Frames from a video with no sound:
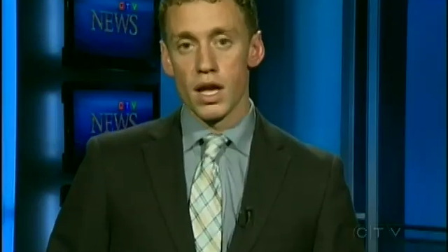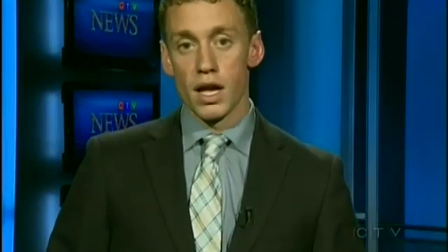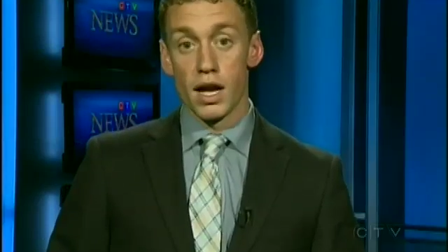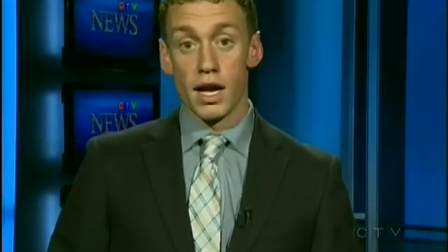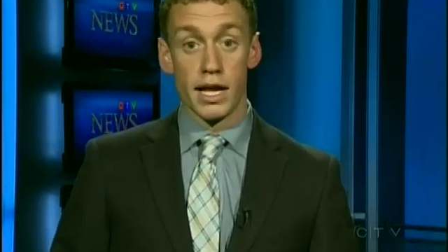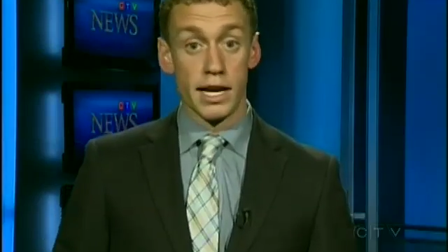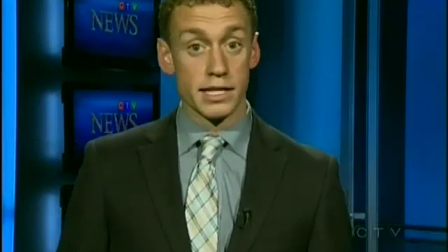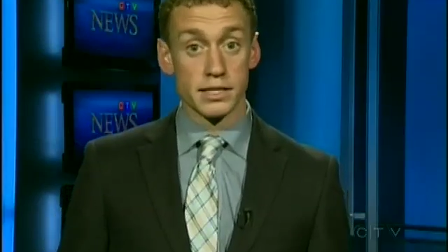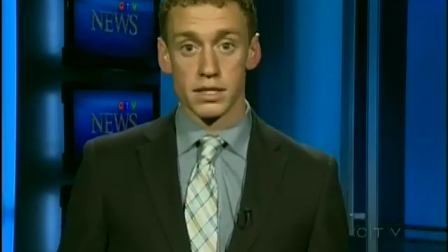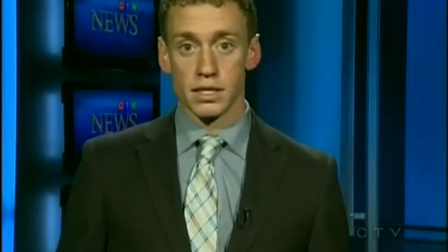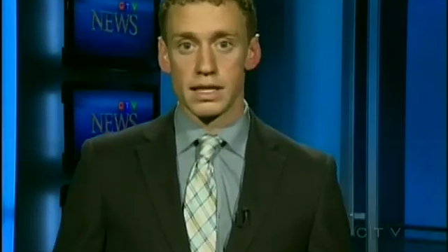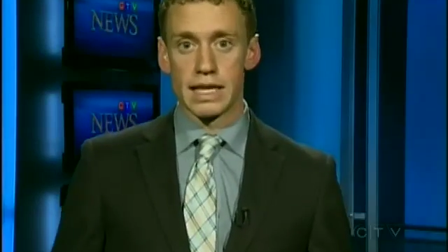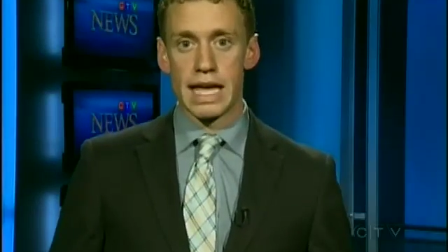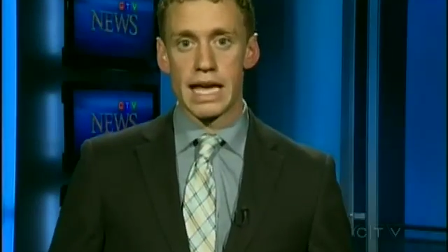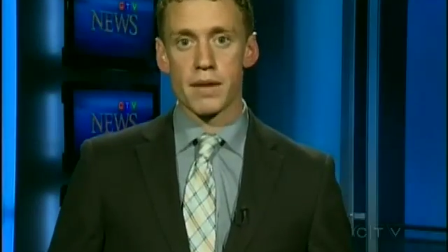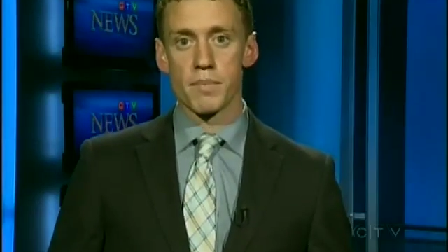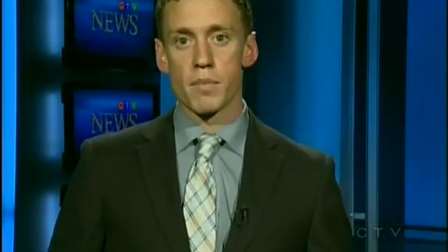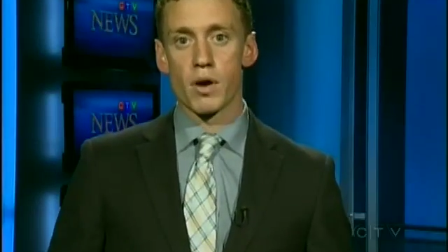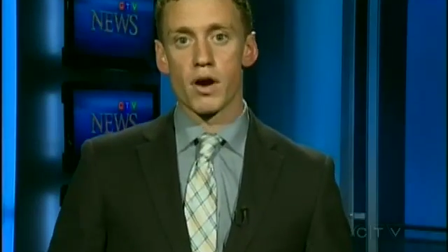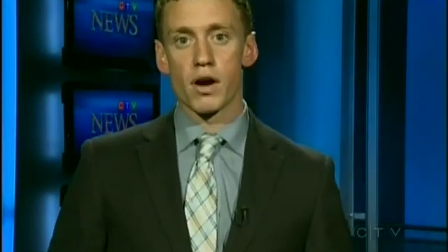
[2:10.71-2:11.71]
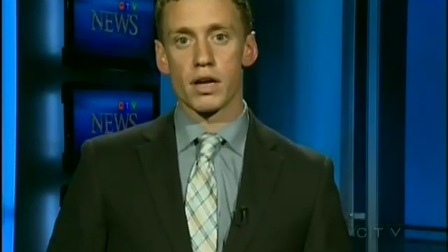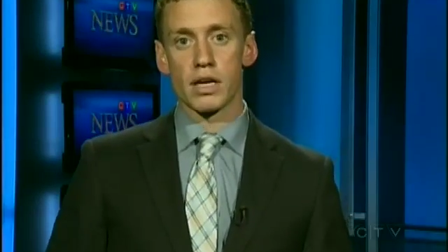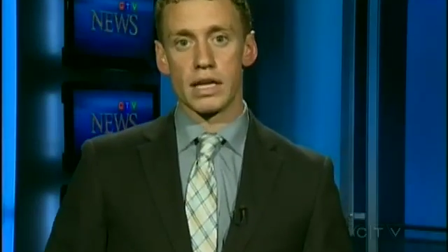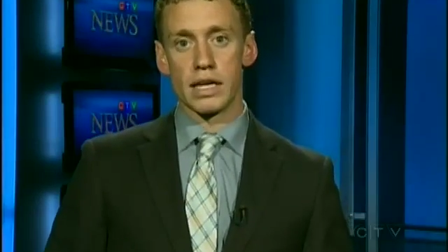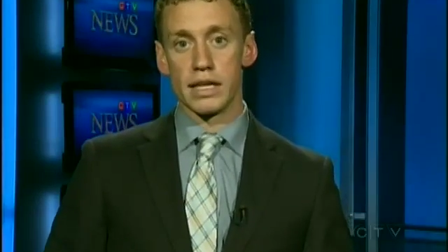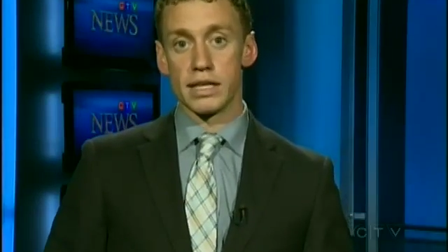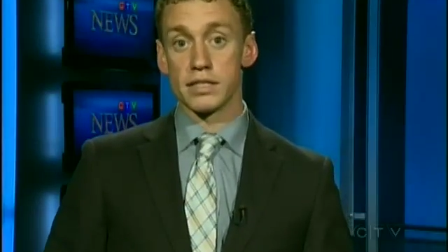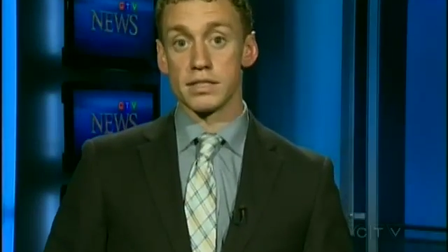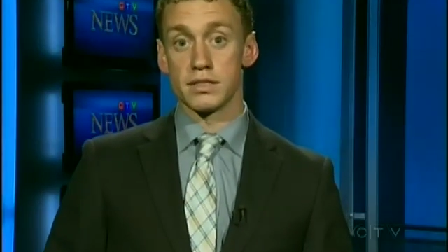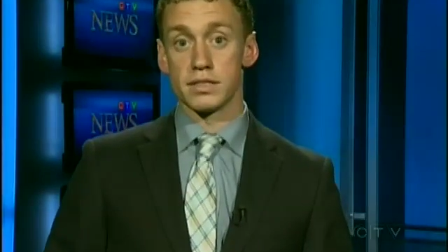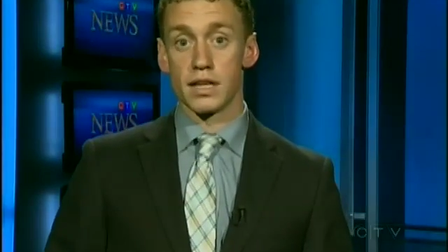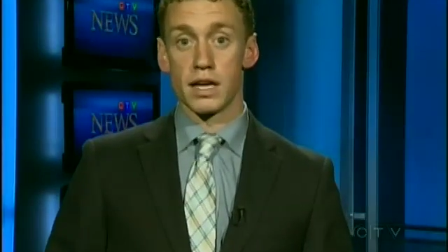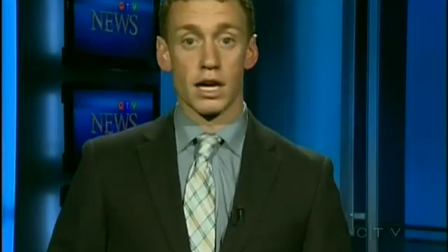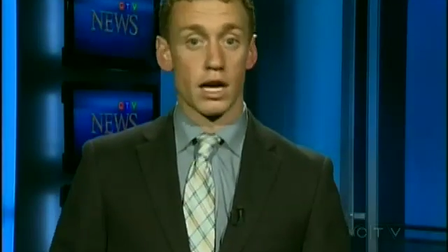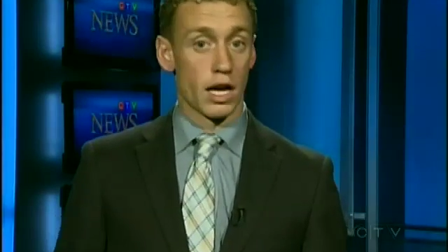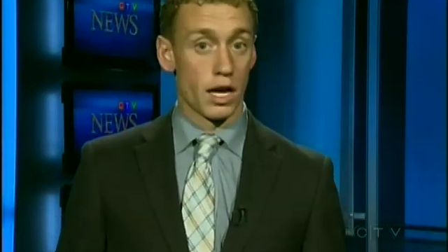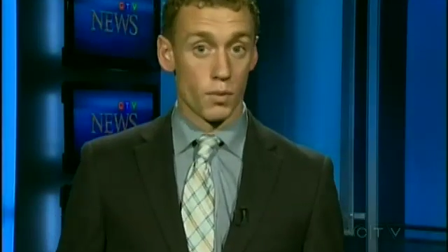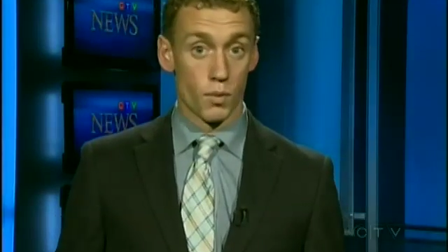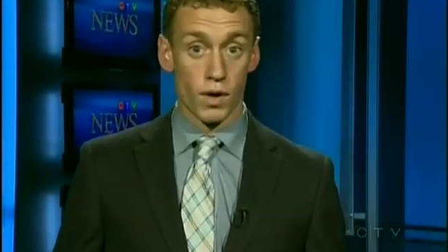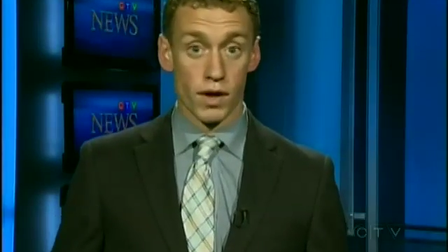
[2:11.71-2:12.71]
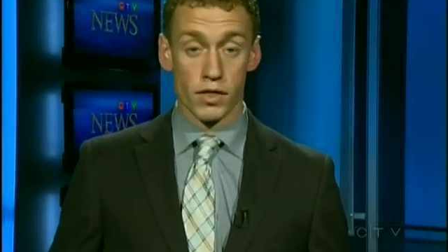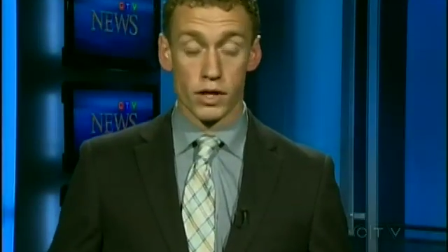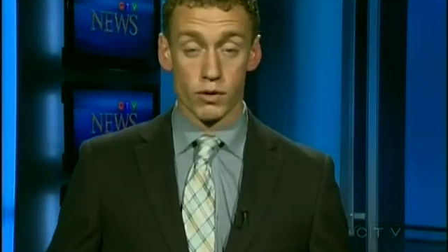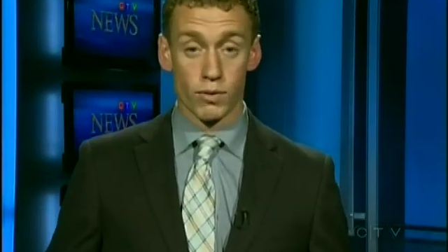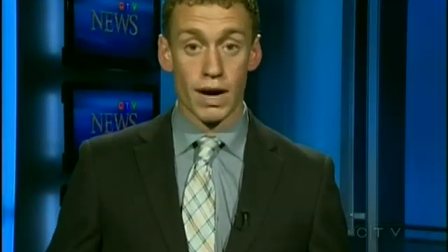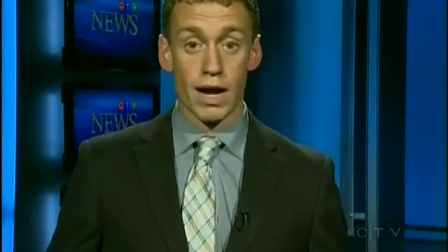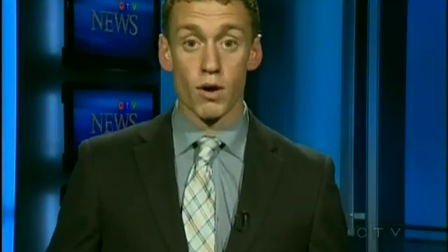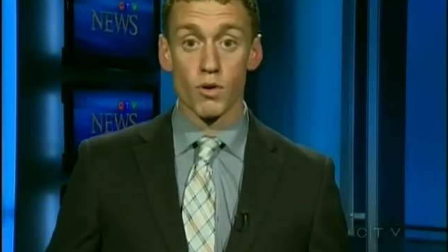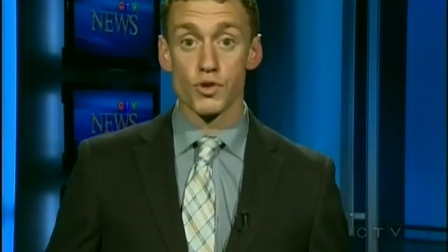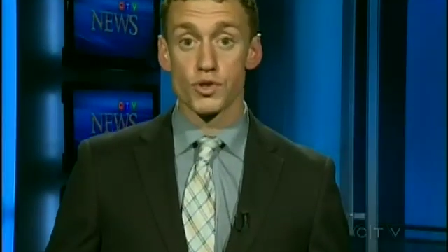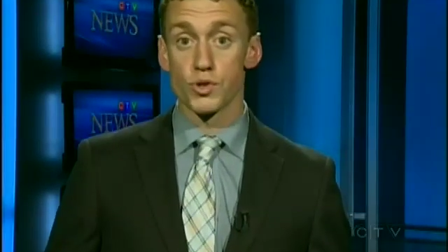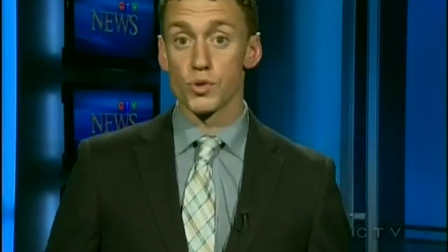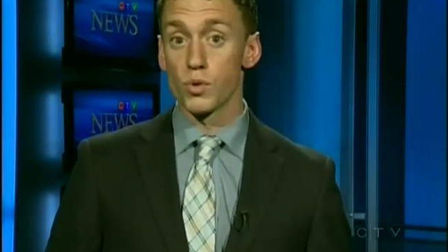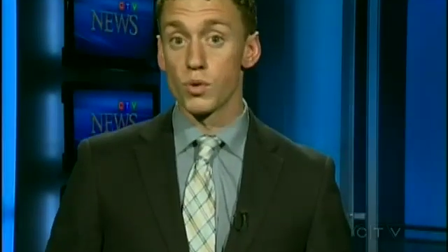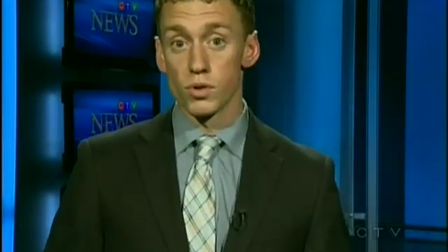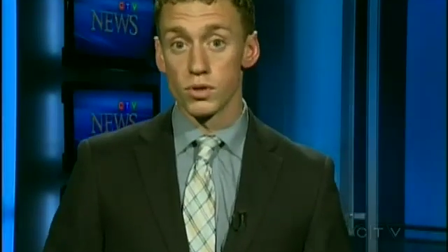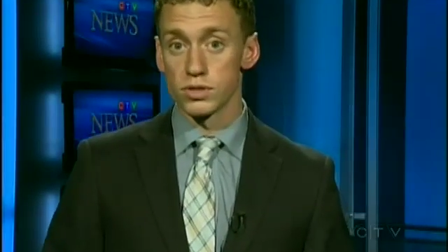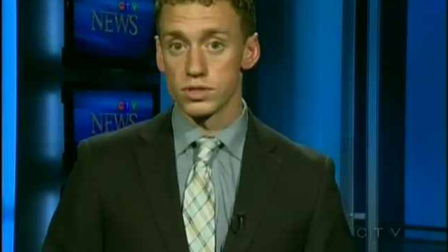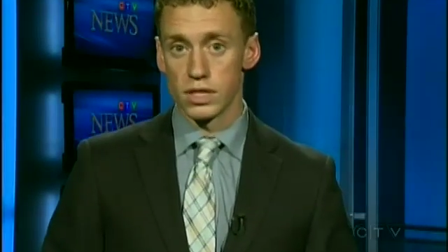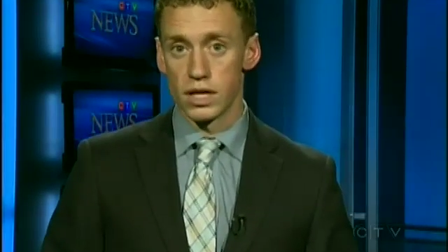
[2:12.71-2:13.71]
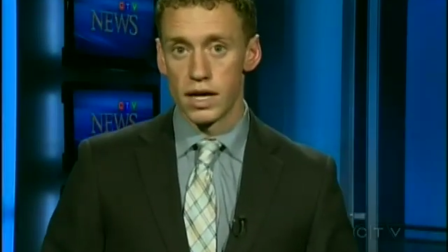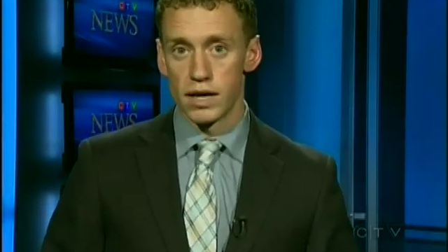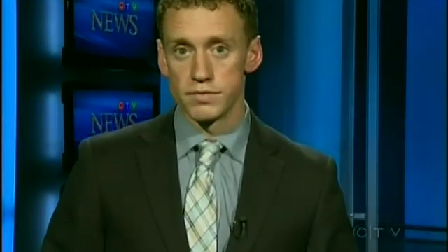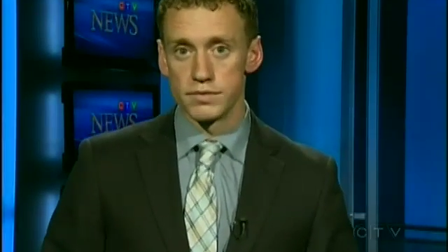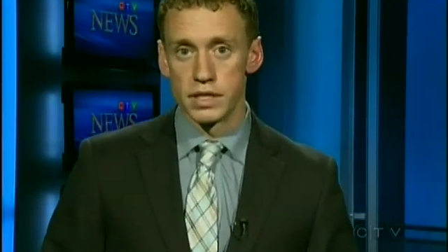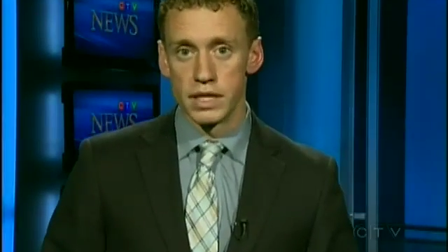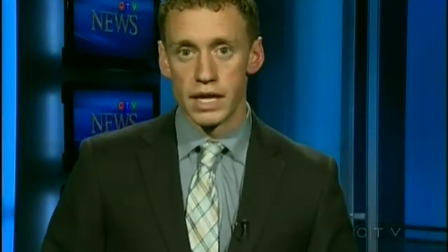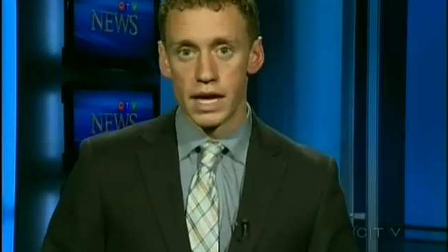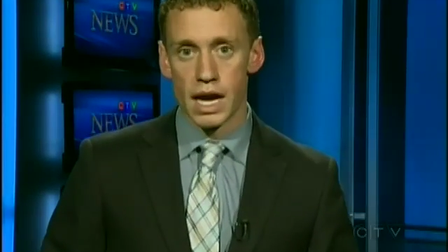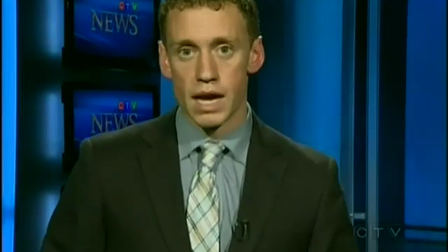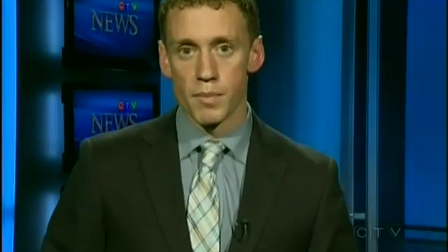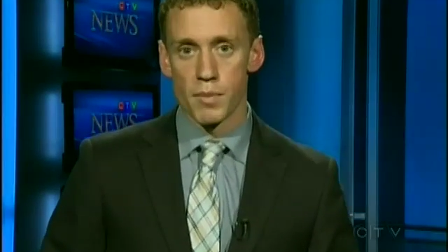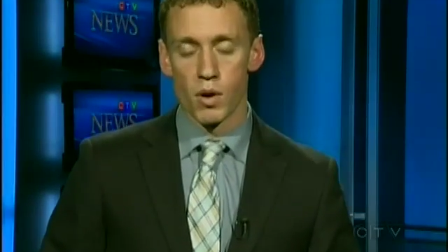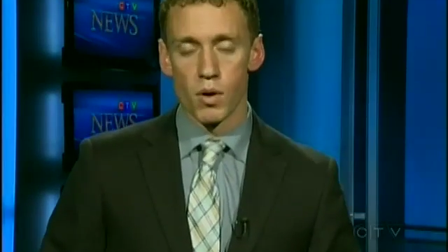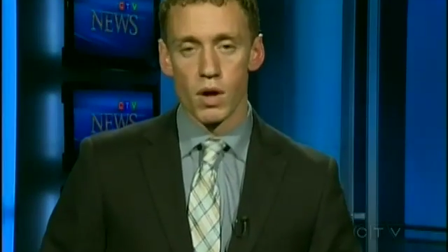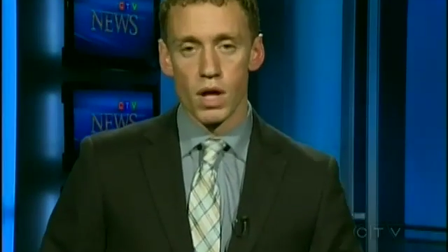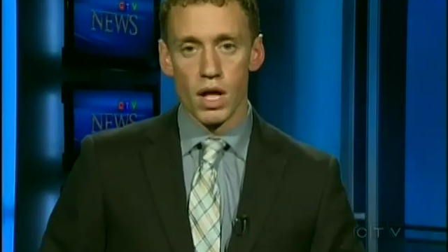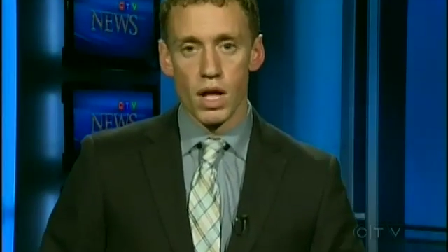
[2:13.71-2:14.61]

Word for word: Uh, it is a landmark. It is uh, one of the crown jewels of Nanaimo.